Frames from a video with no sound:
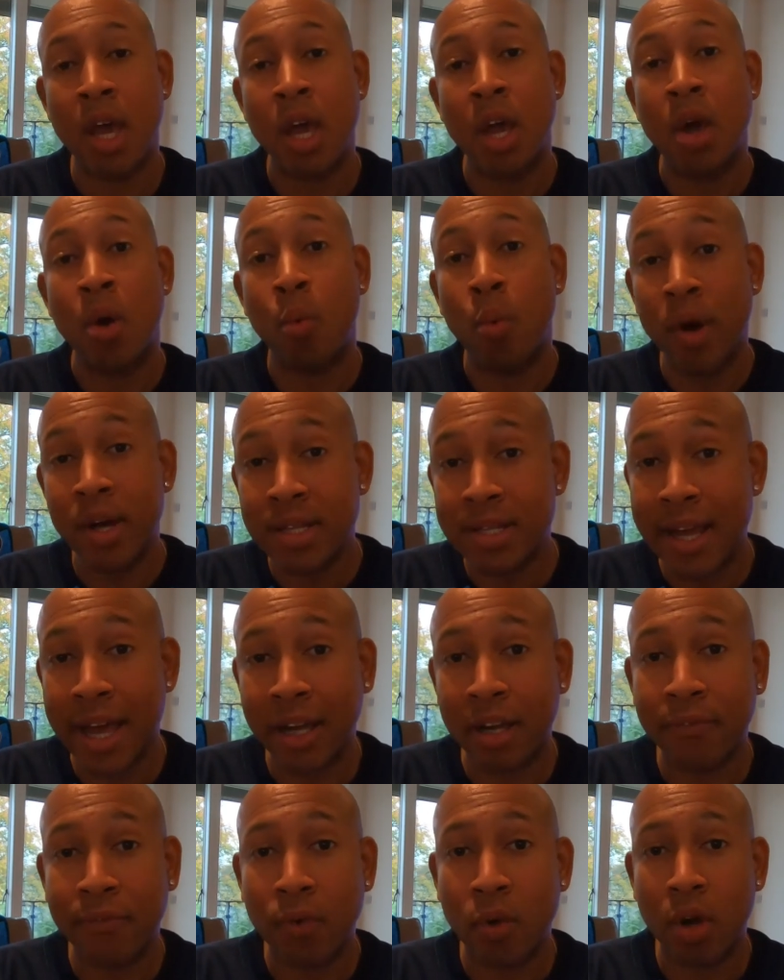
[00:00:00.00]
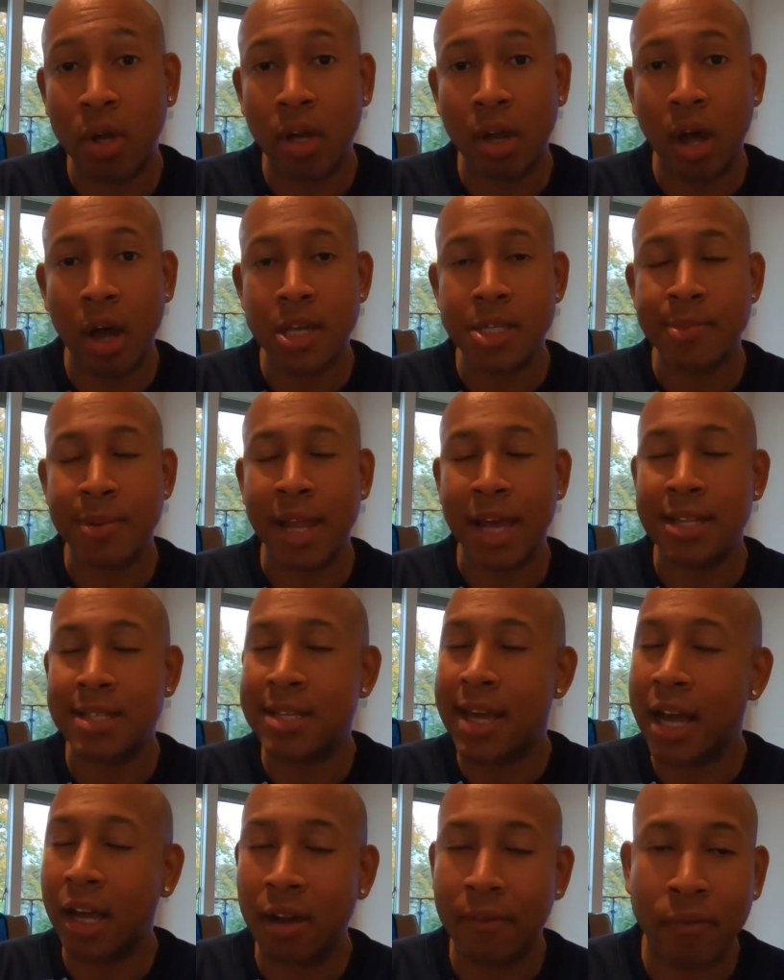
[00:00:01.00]
1 tackle for a loss, but that
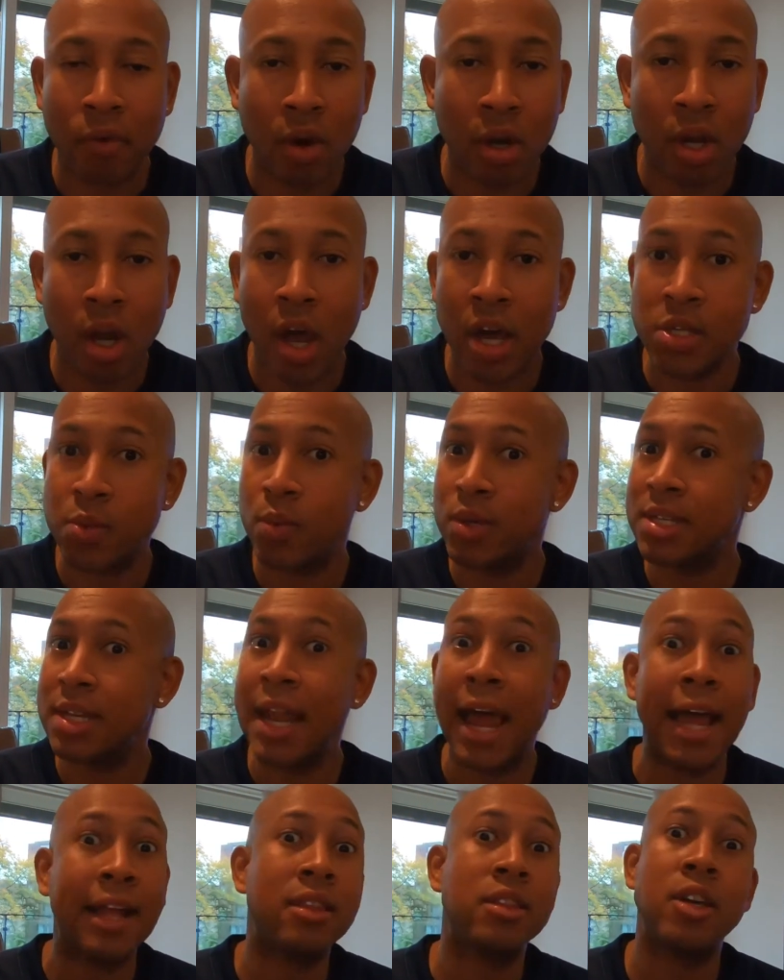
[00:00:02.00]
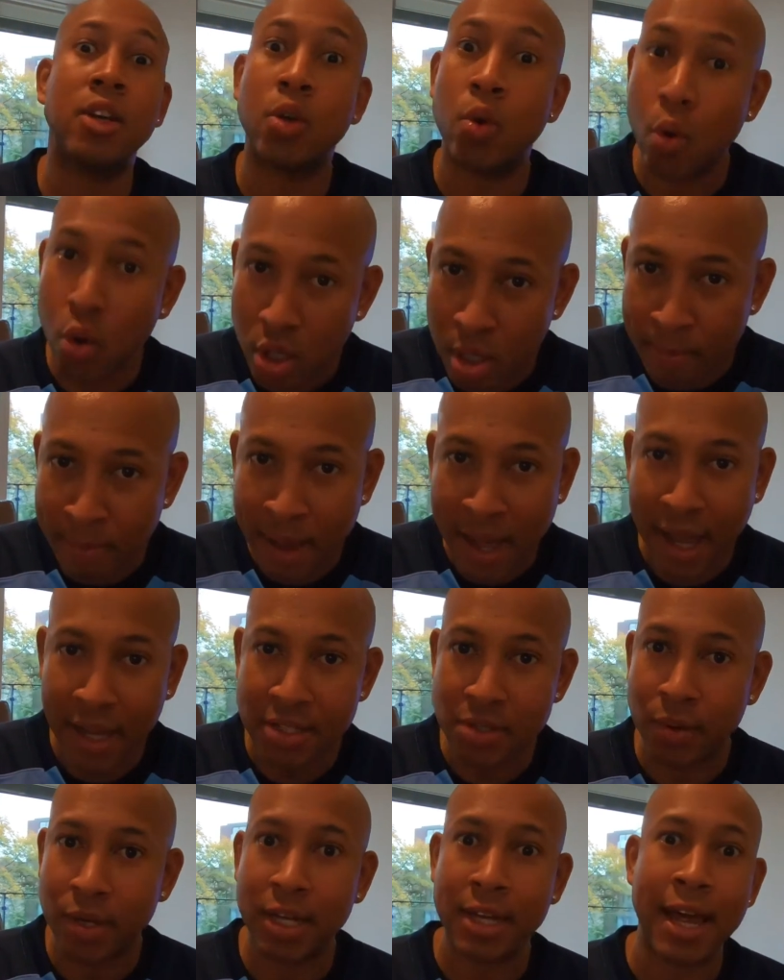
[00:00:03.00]
tackle for a loss was not the quarterback, so he
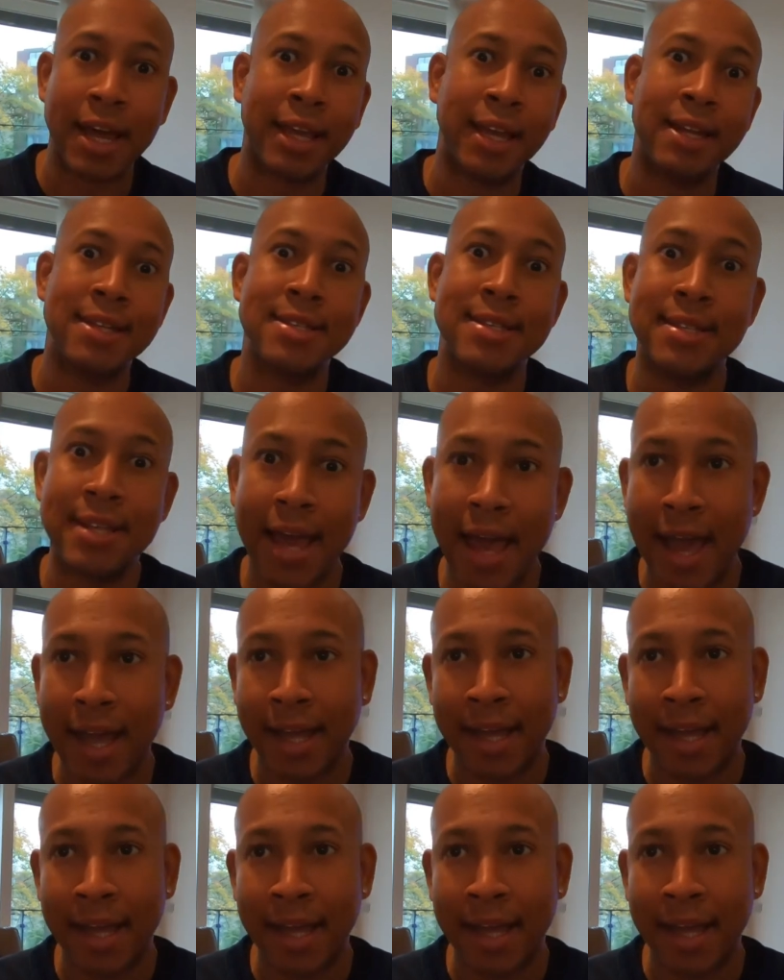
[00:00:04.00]
did not get a sack.